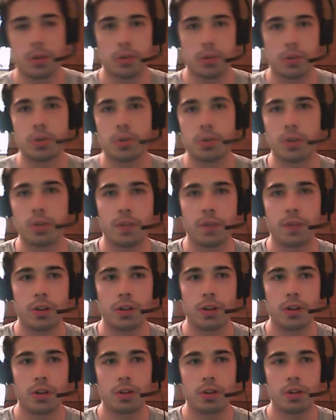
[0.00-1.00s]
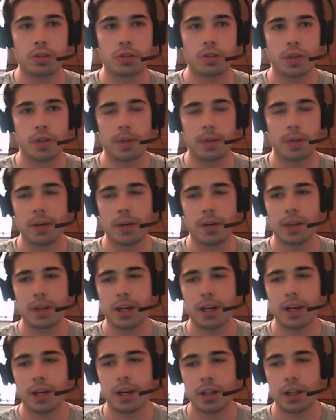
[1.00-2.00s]
do a short video now, describe how I
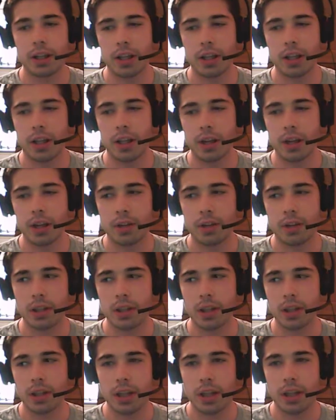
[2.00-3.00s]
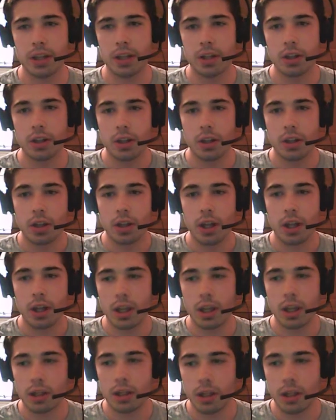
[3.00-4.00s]
got it and everything like that.
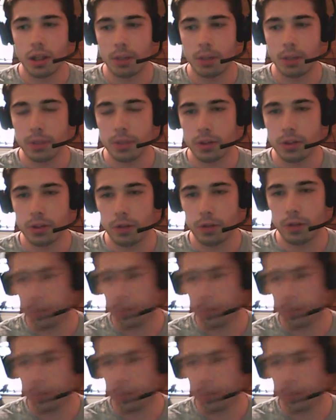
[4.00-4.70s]
And let's go from